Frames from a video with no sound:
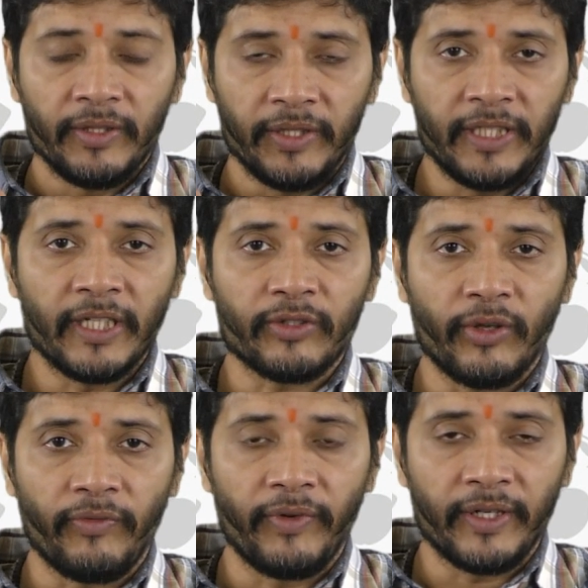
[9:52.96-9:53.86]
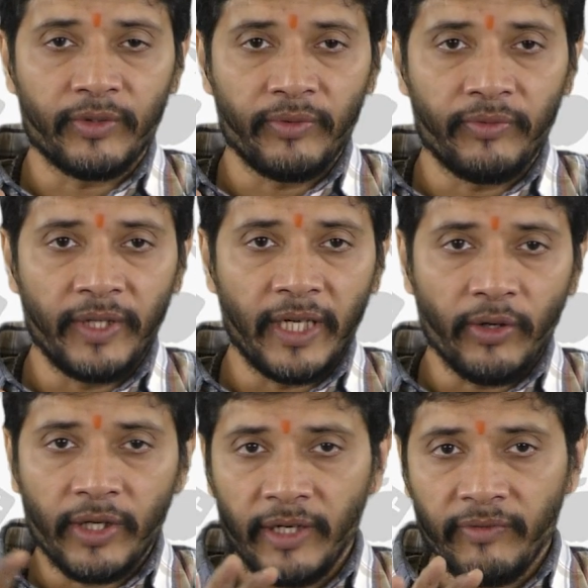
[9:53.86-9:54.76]
are the software. So we are
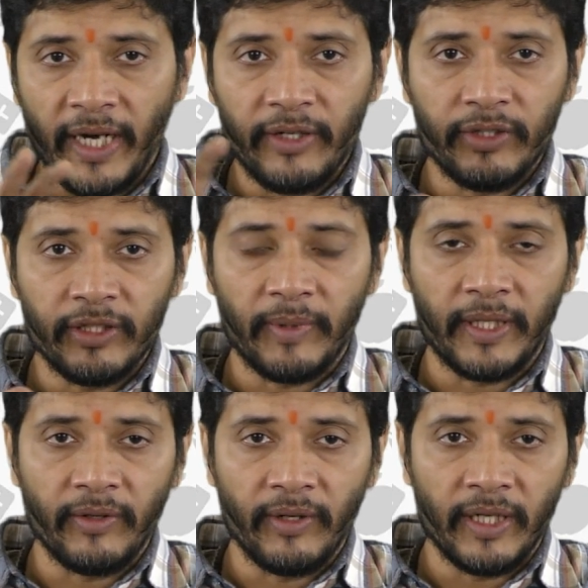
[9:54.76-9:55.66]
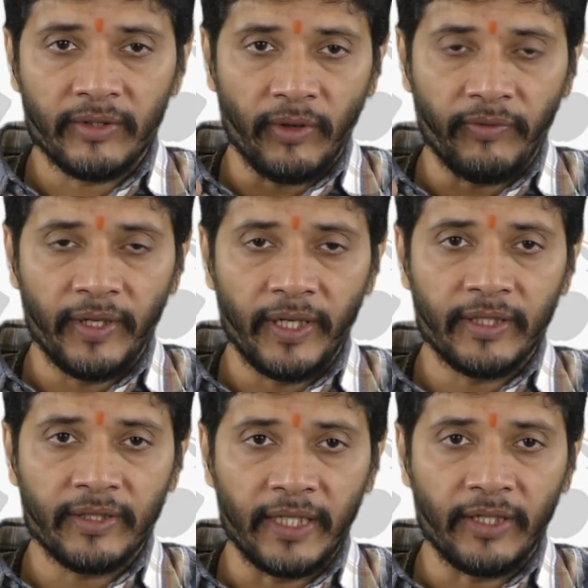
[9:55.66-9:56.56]
not confined to this particular
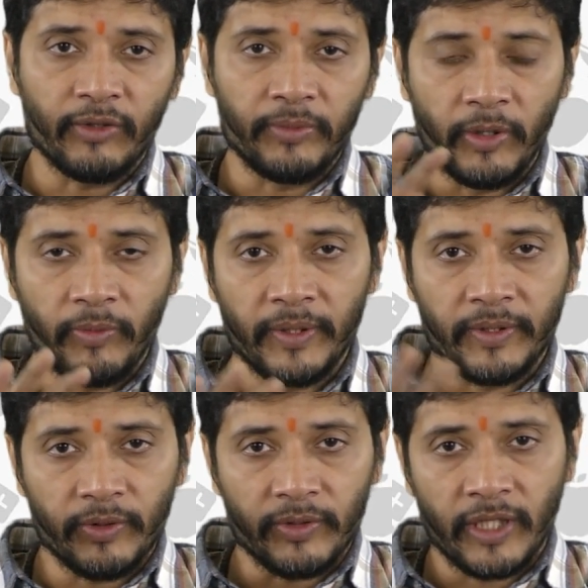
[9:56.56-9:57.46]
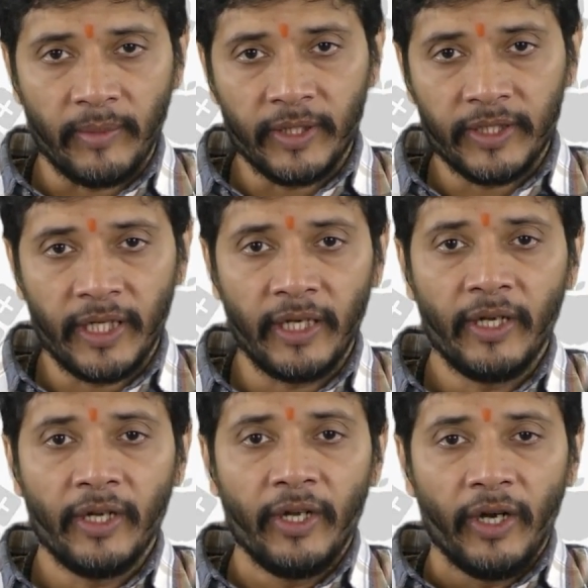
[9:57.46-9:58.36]
softwares. Either it could be open source or commercial.
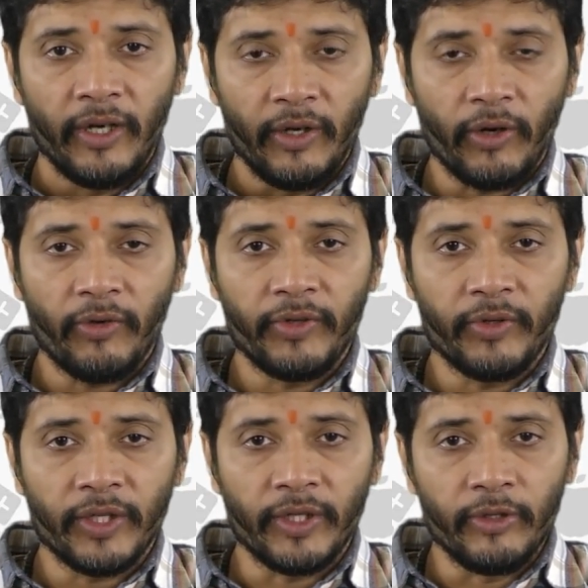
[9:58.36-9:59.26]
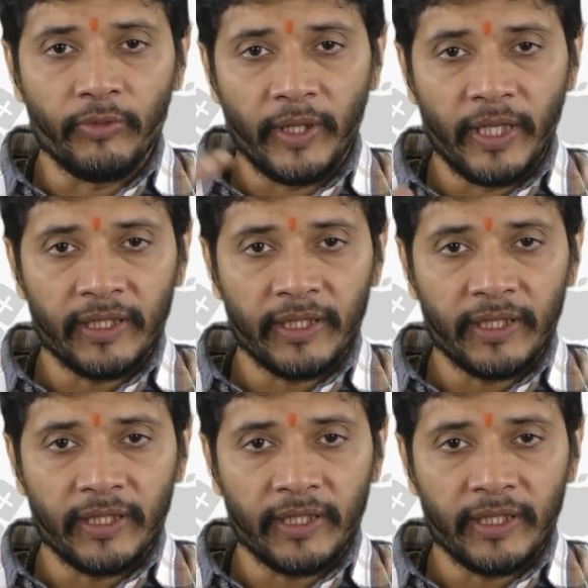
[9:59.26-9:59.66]
A lot of the new players are